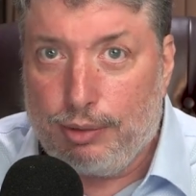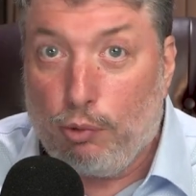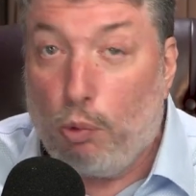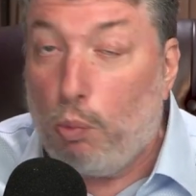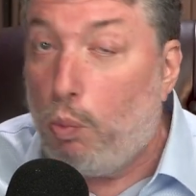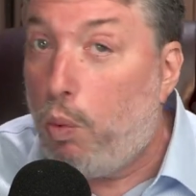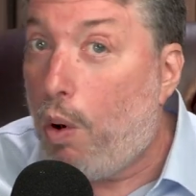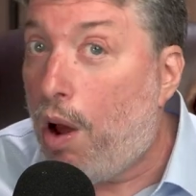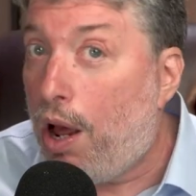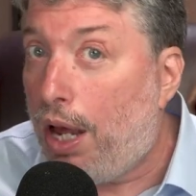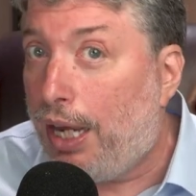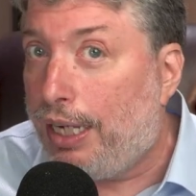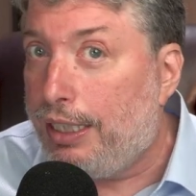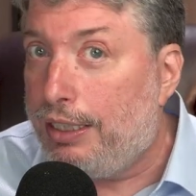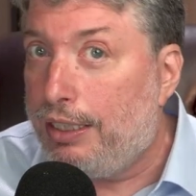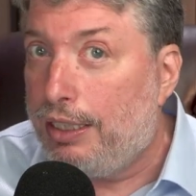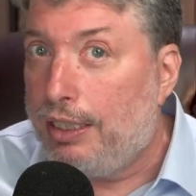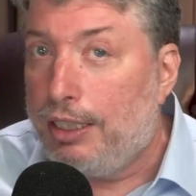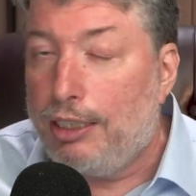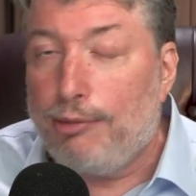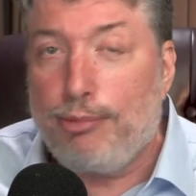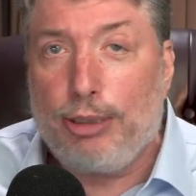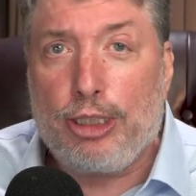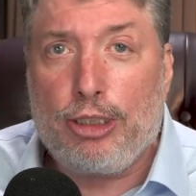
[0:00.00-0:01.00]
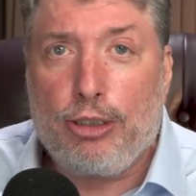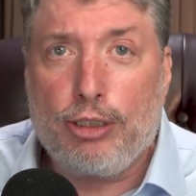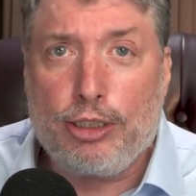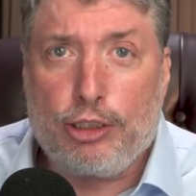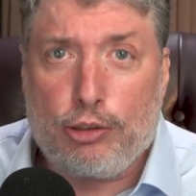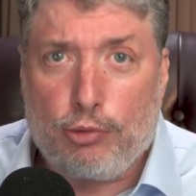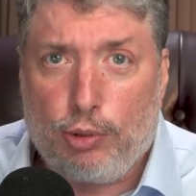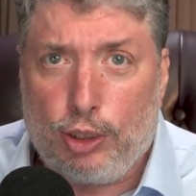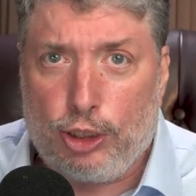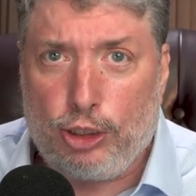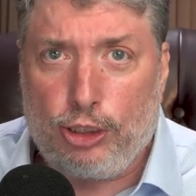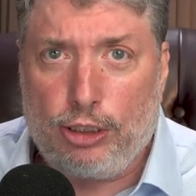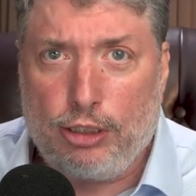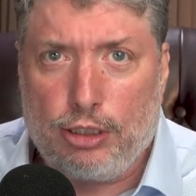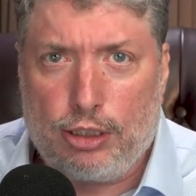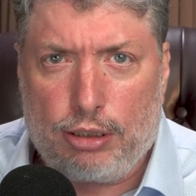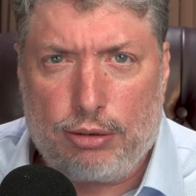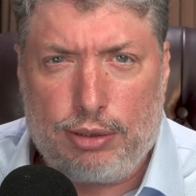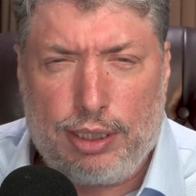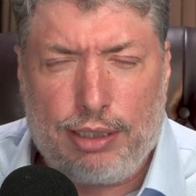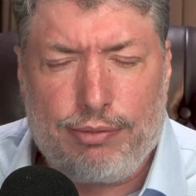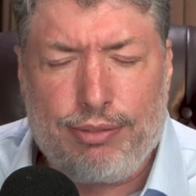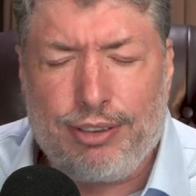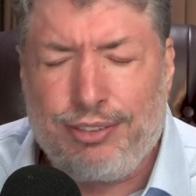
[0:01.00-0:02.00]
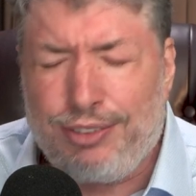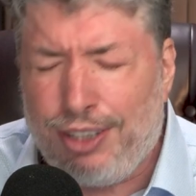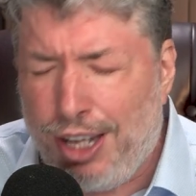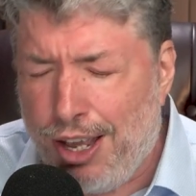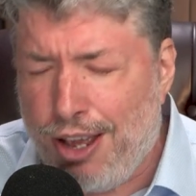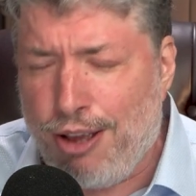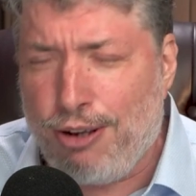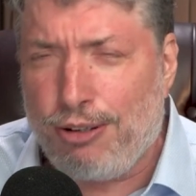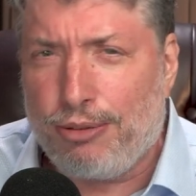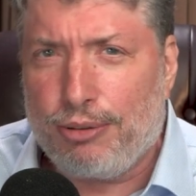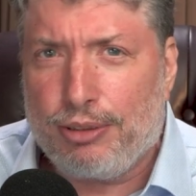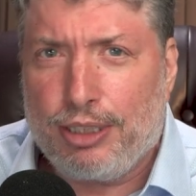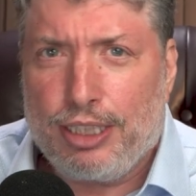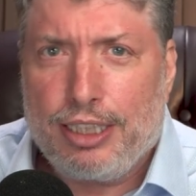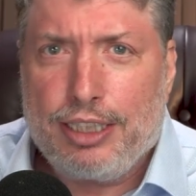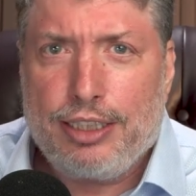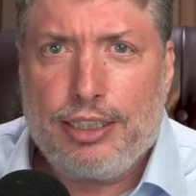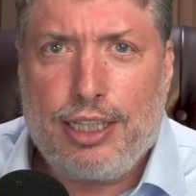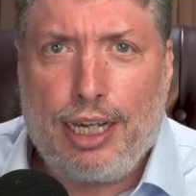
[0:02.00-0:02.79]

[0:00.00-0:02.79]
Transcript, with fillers: Why? Because Christians are evil? No.